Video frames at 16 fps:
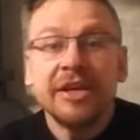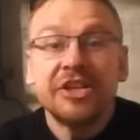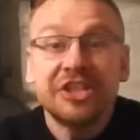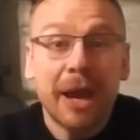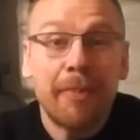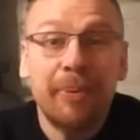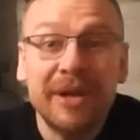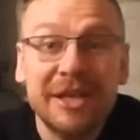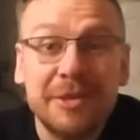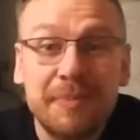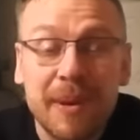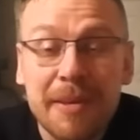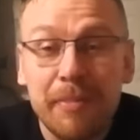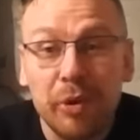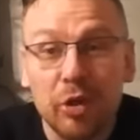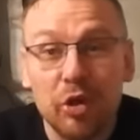Japanese
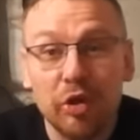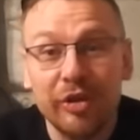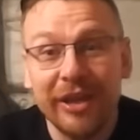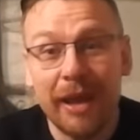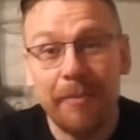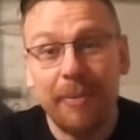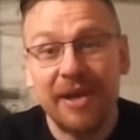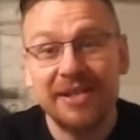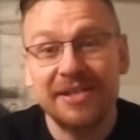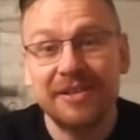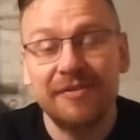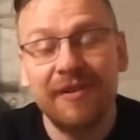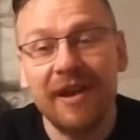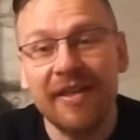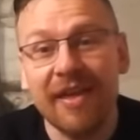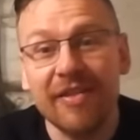people couldn't get past the
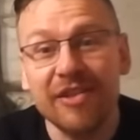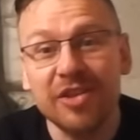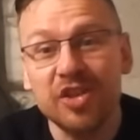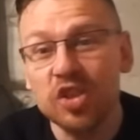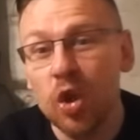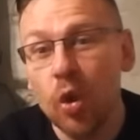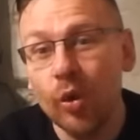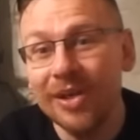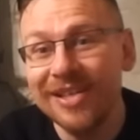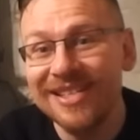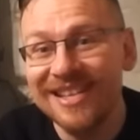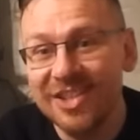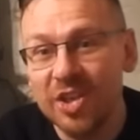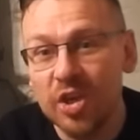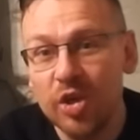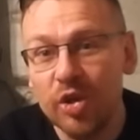fact that the soul is
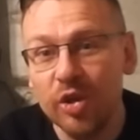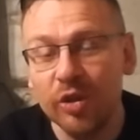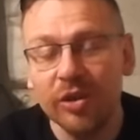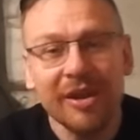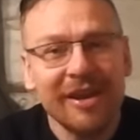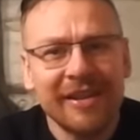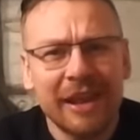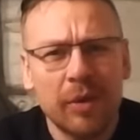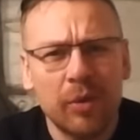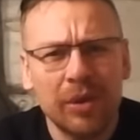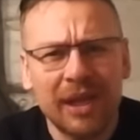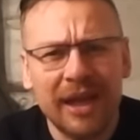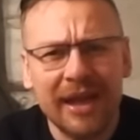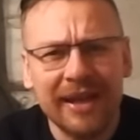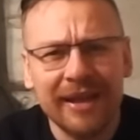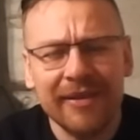eternal. They were
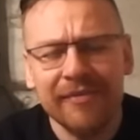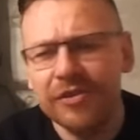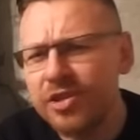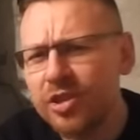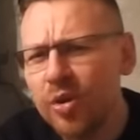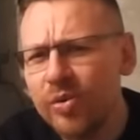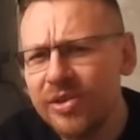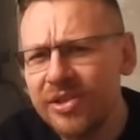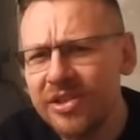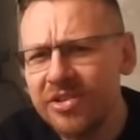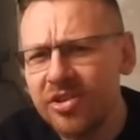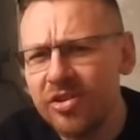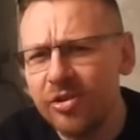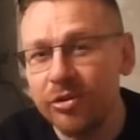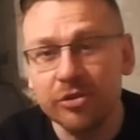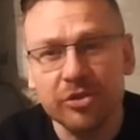like, if the soul is
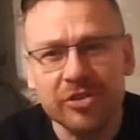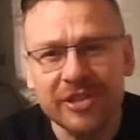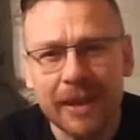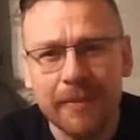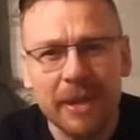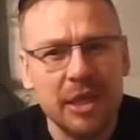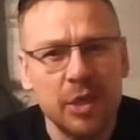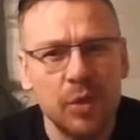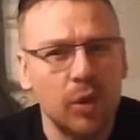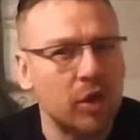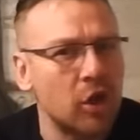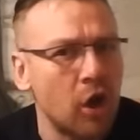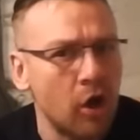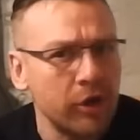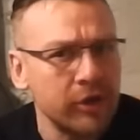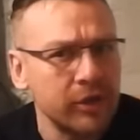eternal, does that make you a
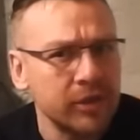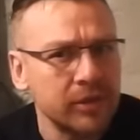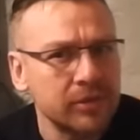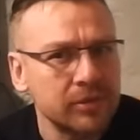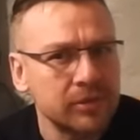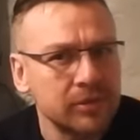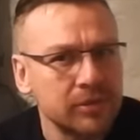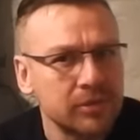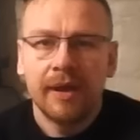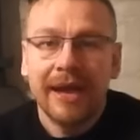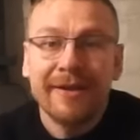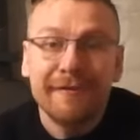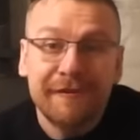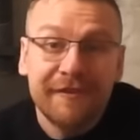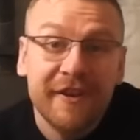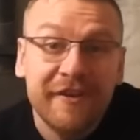god?
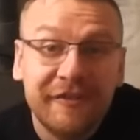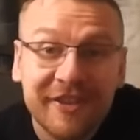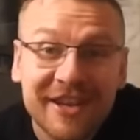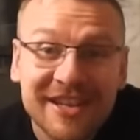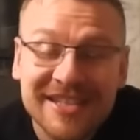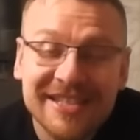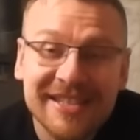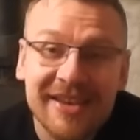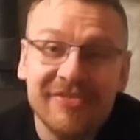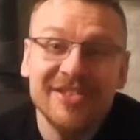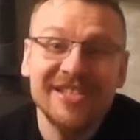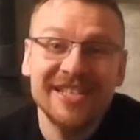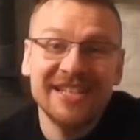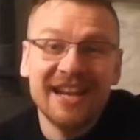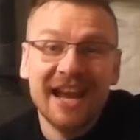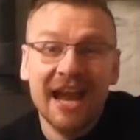In
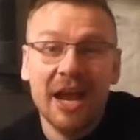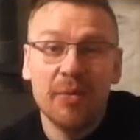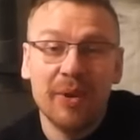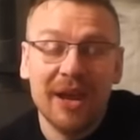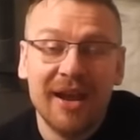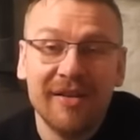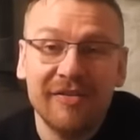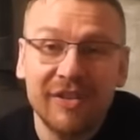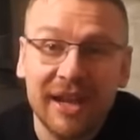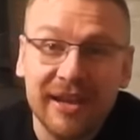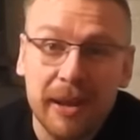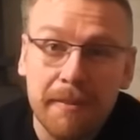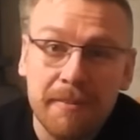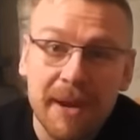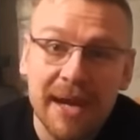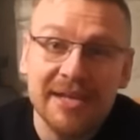1579, we have like
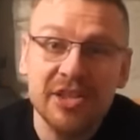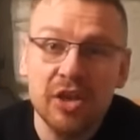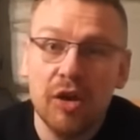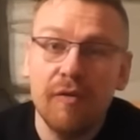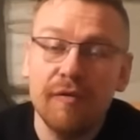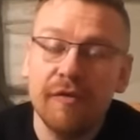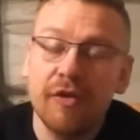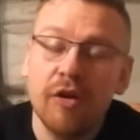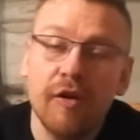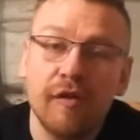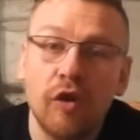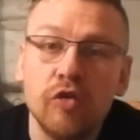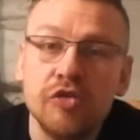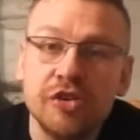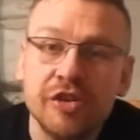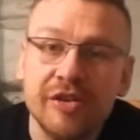a mass convert,
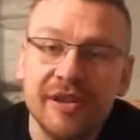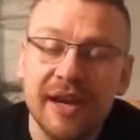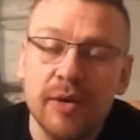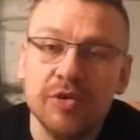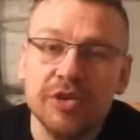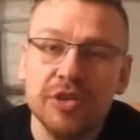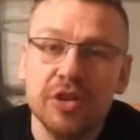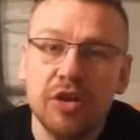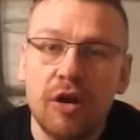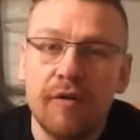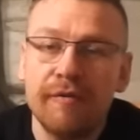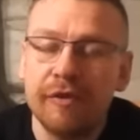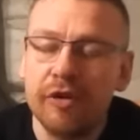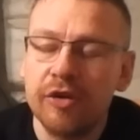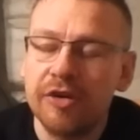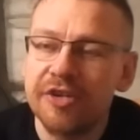100,000
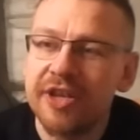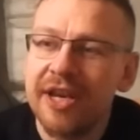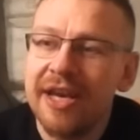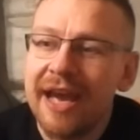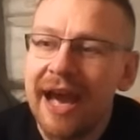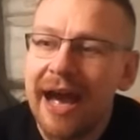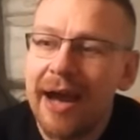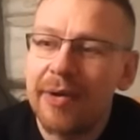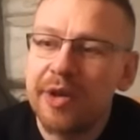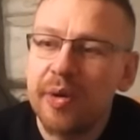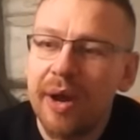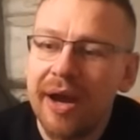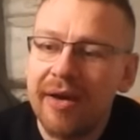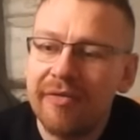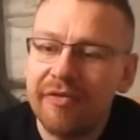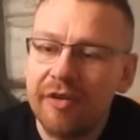converts, and you
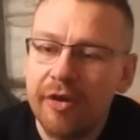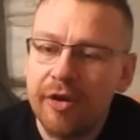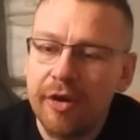have